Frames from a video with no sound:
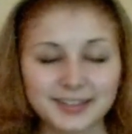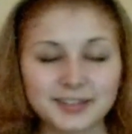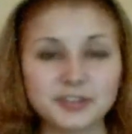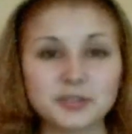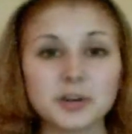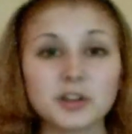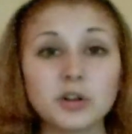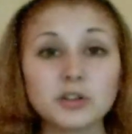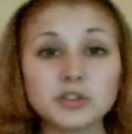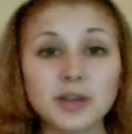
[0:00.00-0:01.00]
So you just want to
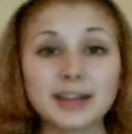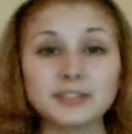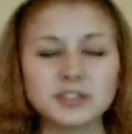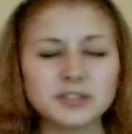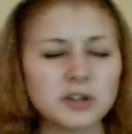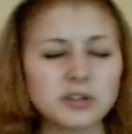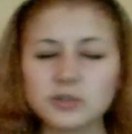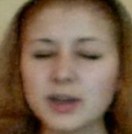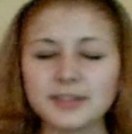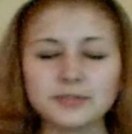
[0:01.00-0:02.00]
close your eyes, just
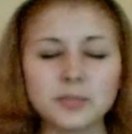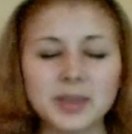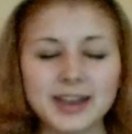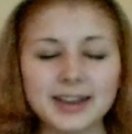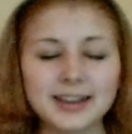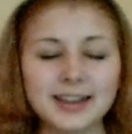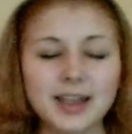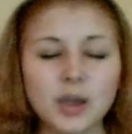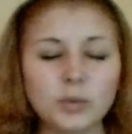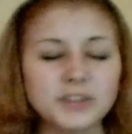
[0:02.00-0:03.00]
close your eyes for a minute,
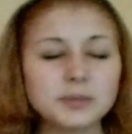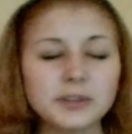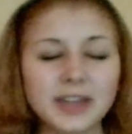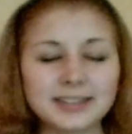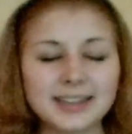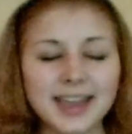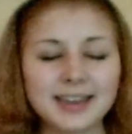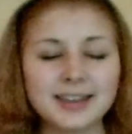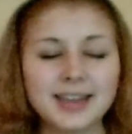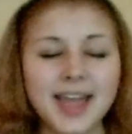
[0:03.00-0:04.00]
whisper yes
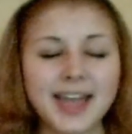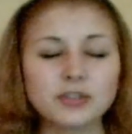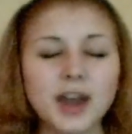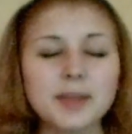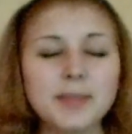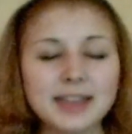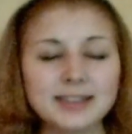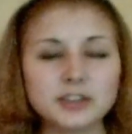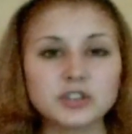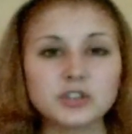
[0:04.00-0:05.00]
again, and try to pay
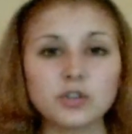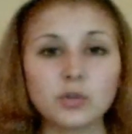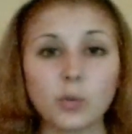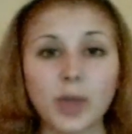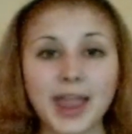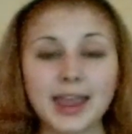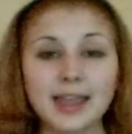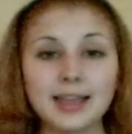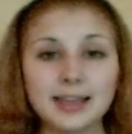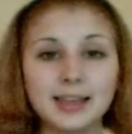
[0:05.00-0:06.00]
attention to the
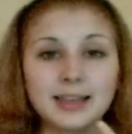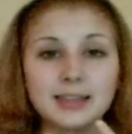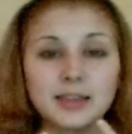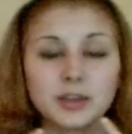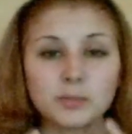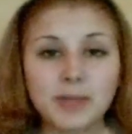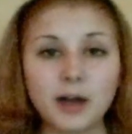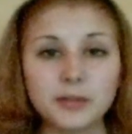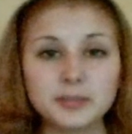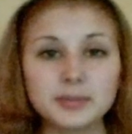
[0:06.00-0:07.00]
way that your
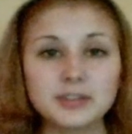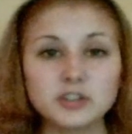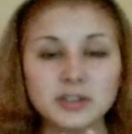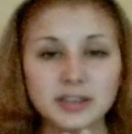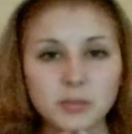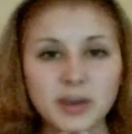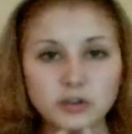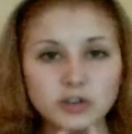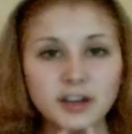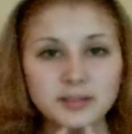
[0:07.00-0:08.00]
mouth is positioned, like the
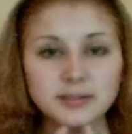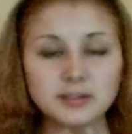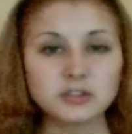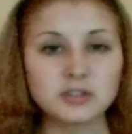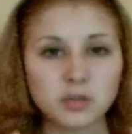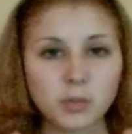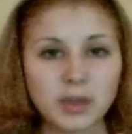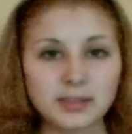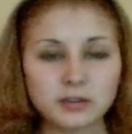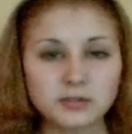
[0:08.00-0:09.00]
way your jaw is positioned, and the
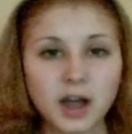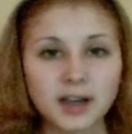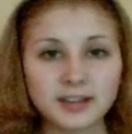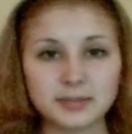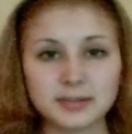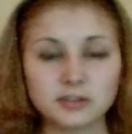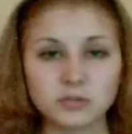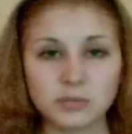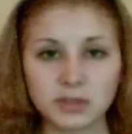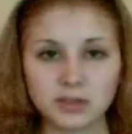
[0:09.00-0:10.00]
way that your tongue is
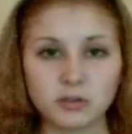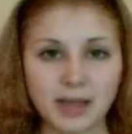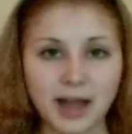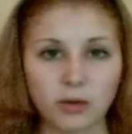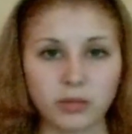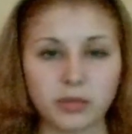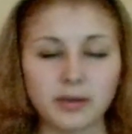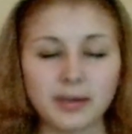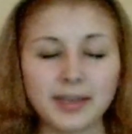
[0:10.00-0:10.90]
positioned within your mouth.